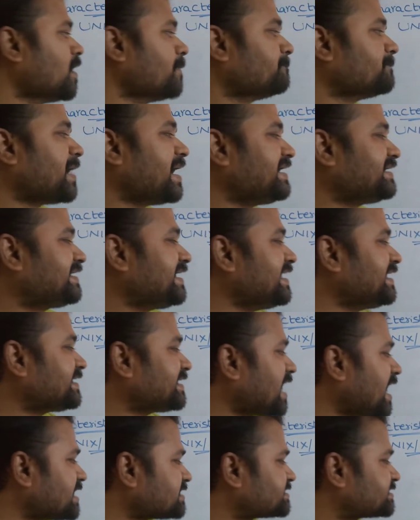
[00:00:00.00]

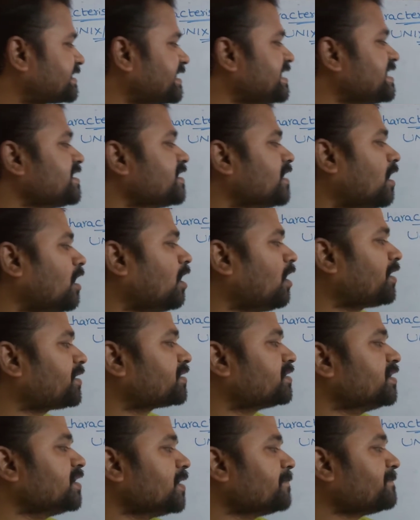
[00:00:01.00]
multitasking or